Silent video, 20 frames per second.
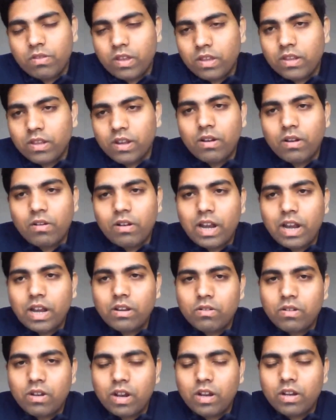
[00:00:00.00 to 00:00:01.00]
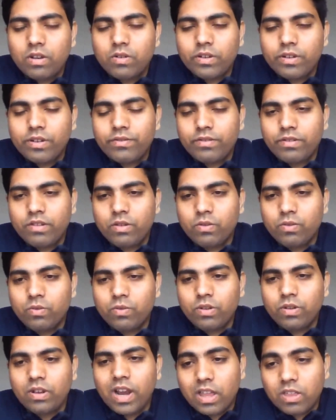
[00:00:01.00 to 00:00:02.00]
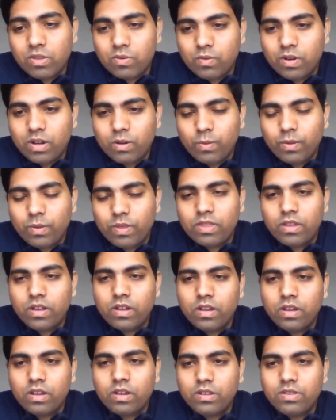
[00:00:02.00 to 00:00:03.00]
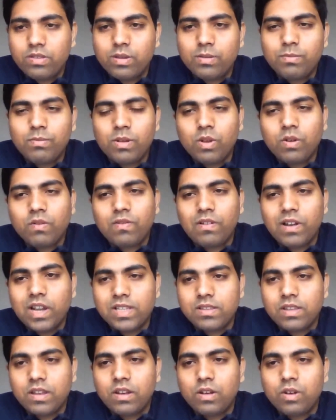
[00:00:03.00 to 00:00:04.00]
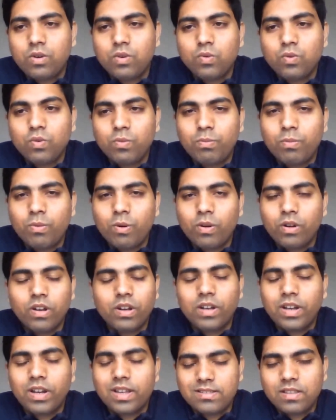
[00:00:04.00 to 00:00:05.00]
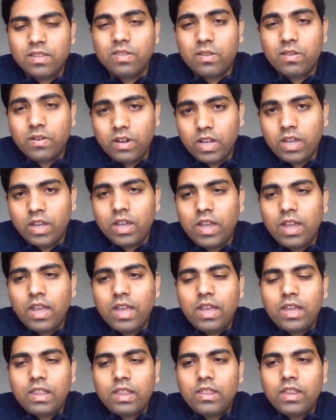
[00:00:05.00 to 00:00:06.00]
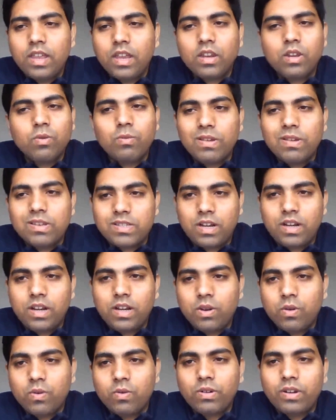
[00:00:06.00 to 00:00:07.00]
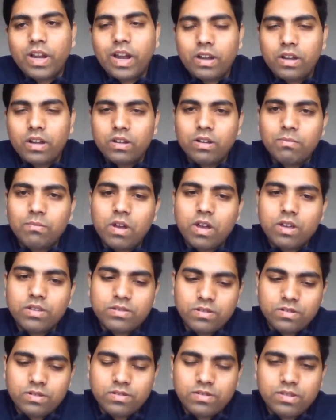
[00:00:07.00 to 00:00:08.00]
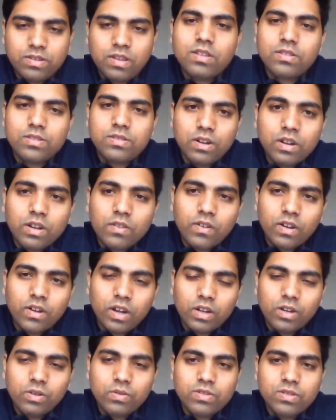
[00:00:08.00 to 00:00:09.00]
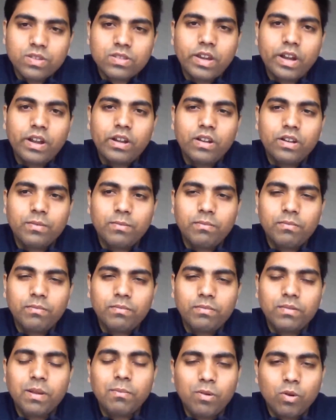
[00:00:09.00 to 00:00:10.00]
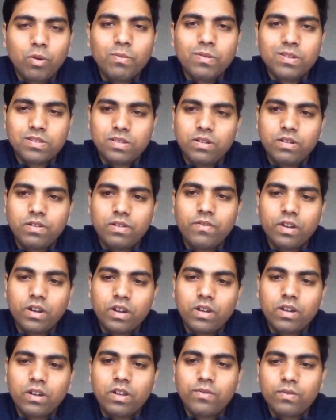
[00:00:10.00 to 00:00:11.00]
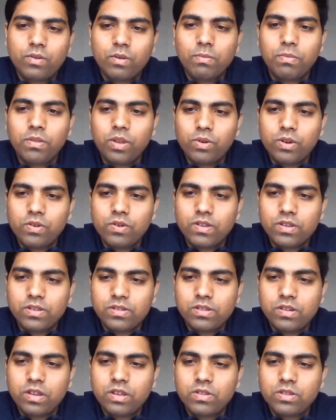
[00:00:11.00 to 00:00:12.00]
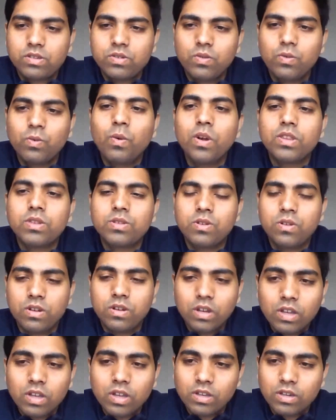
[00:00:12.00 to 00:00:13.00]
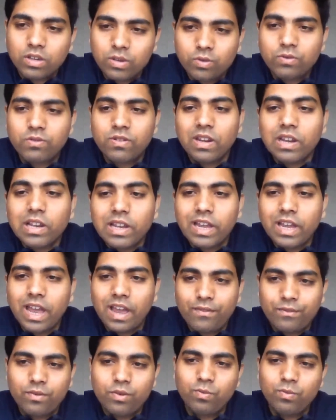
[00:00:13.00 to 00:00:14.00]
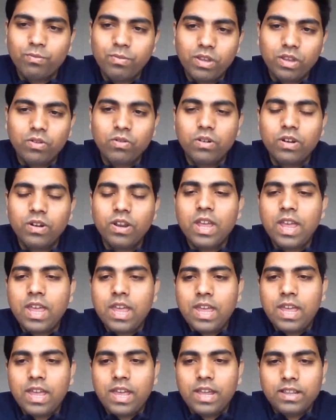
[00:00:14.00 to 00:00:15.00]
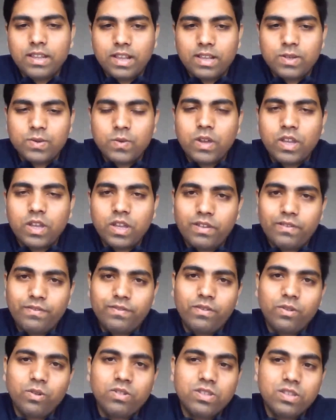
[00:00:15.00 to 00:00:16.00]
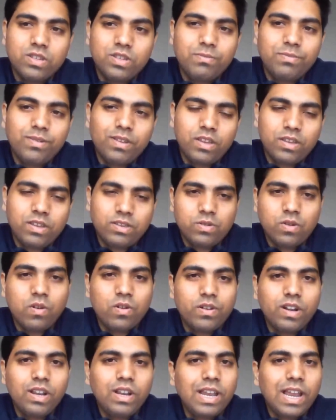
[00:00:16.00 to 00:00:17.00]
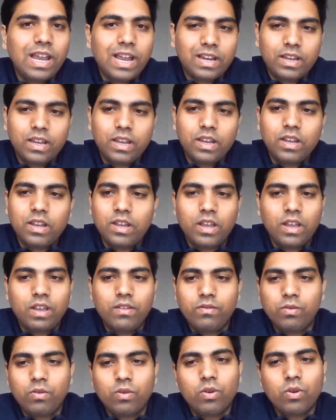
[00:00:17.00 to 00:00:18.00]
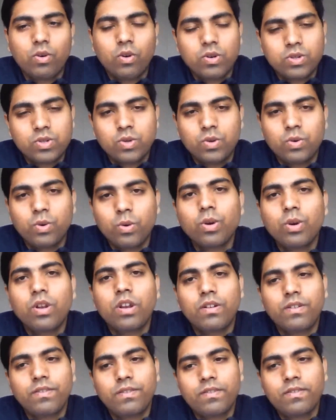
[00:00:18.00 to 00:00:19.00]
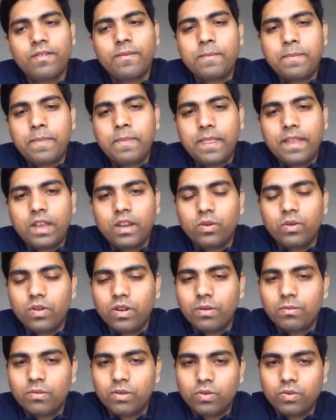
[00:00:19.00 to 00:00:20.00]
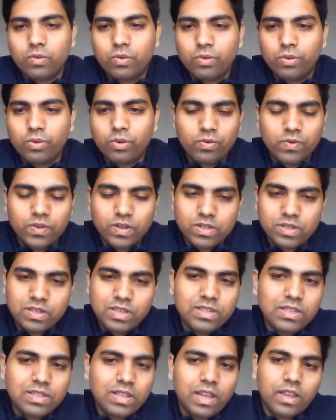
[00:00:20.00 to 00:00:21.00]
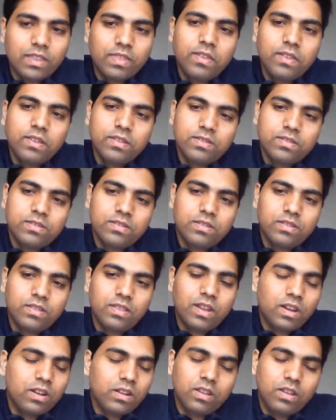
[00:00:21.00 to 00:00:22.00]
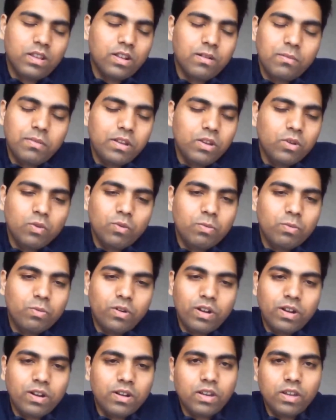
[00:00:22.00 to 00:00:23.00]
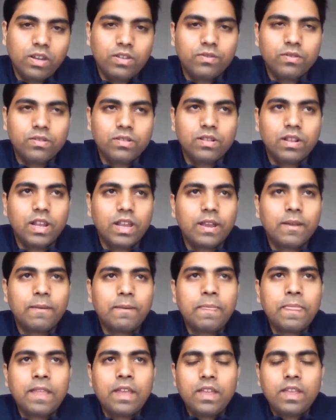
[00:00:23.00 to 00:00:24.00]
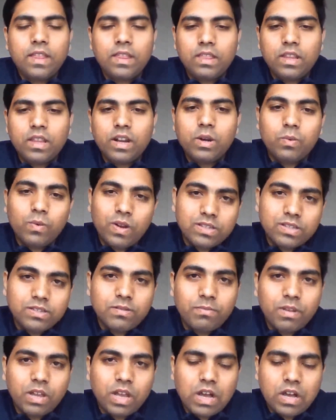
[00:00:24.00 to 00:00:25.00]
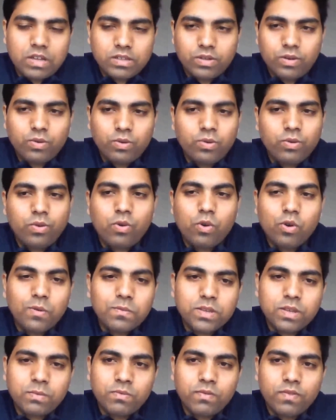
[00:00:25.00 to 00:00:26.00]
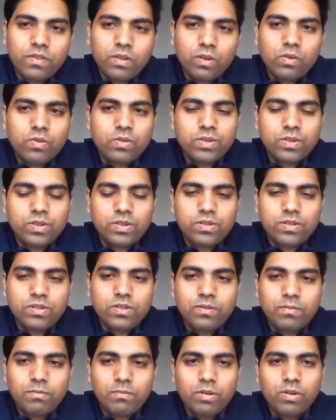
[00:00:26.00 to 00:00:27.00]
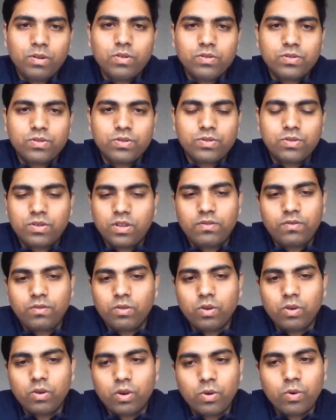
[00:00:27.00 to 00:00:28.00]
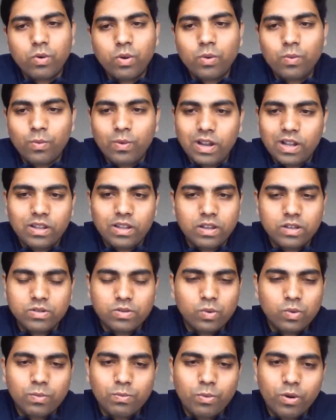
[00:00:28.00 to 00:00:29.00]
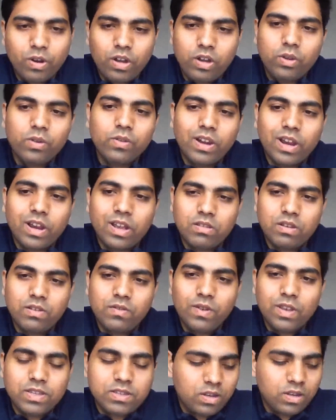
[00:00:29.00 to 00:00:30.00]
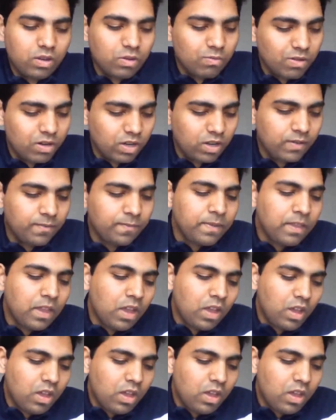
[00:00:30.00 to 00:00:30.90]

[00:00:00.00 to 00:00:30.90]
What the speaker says: more thing that I'd like to tell you, if you graduate with a GPA of less than three, then you basically don't get a master's certificate. You just get a diploma certificate from the university. So once you're here, you really have to be good. And that's why if your GPA is already lacking, if you're not so good enough and you come to universities like this, then there'll be no point. Even like the advisor may ask you to drop some of the courses, because if you're not doing well, there's no point. You're actually wasting your money.